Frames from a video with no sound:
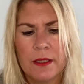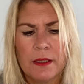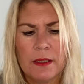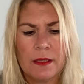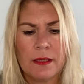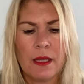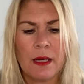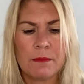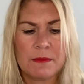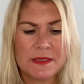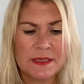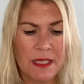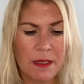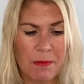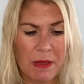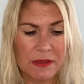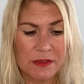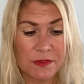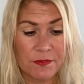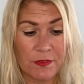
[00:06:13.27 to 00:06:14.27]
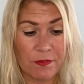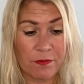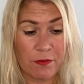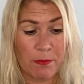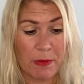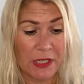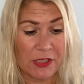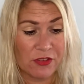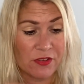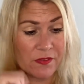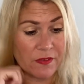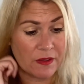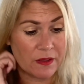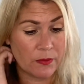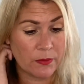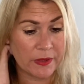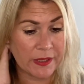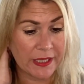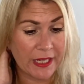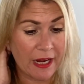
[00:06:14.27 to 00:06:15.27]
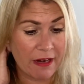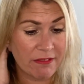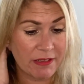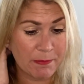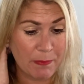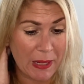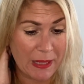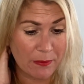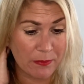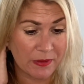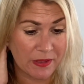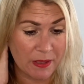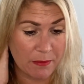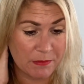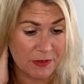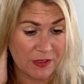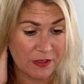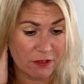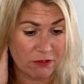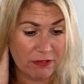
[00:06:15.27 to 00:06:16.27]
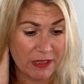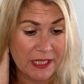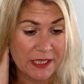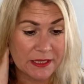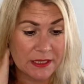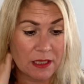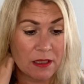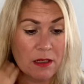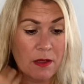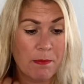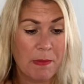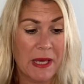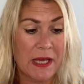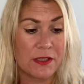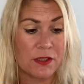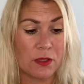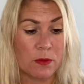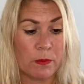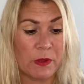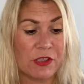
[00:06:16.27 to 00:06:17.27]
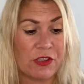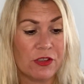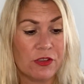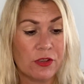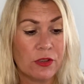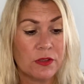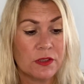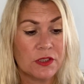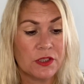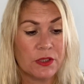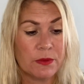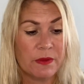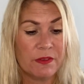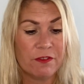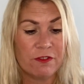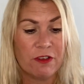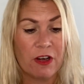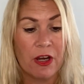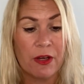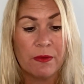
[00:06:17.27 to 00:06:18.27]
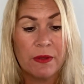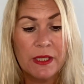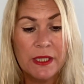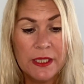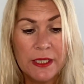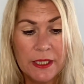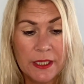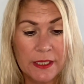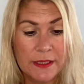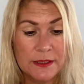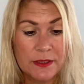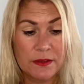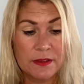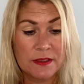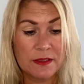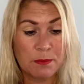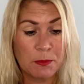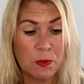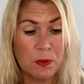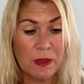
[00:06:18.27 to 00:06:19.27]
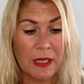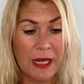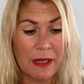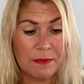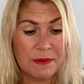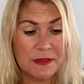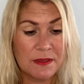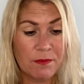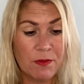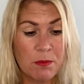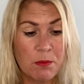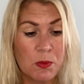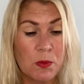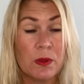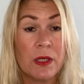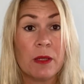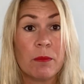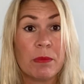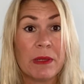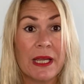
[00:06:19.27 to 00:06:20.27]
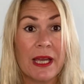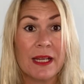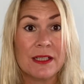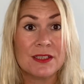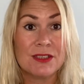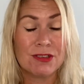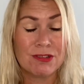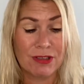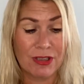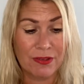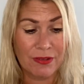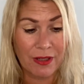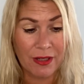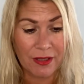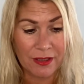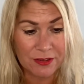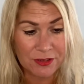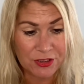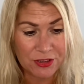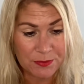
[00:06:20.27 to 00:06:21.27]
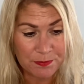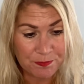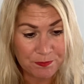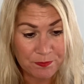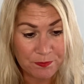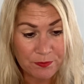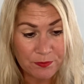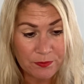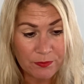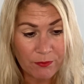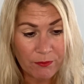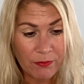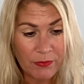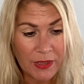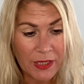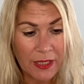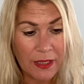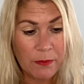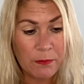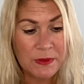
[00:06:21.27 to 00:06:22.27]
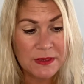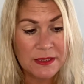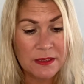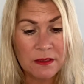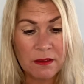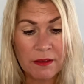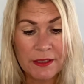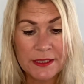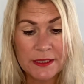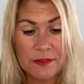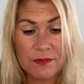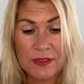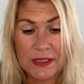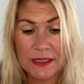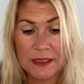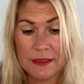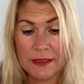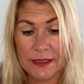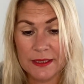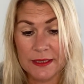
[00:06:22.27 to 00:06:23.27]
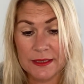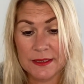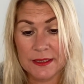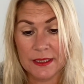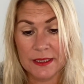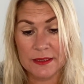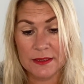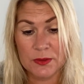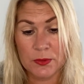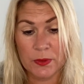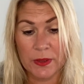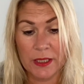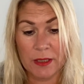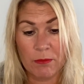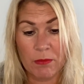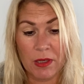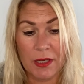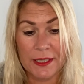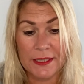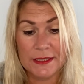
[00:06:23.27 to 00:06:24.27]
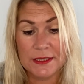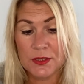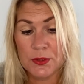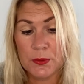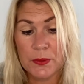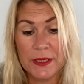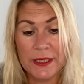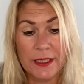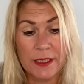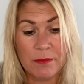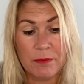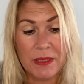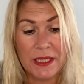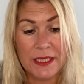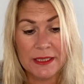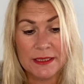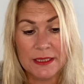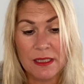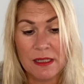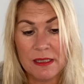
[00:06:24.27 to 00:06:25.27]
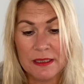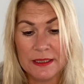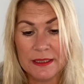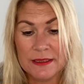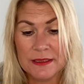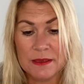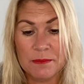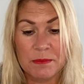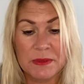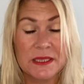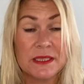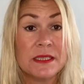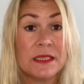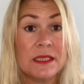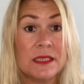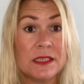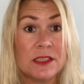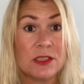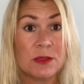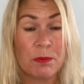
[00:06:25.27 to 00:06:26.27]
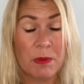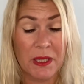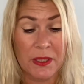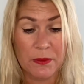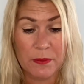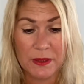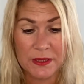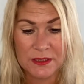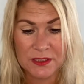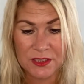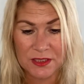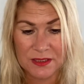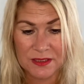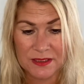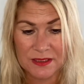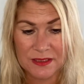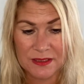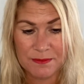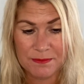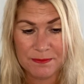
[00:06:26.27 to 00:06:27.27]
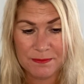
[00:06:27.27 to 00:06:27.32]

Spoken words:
That was the amount of information that Lawyer carried back with him to the great dark bed on which he tossed to and fro until the small hours of the morning began to grow large. It was a night of little ease to his toiling mind, toiling in mere darkness and besieged by questions.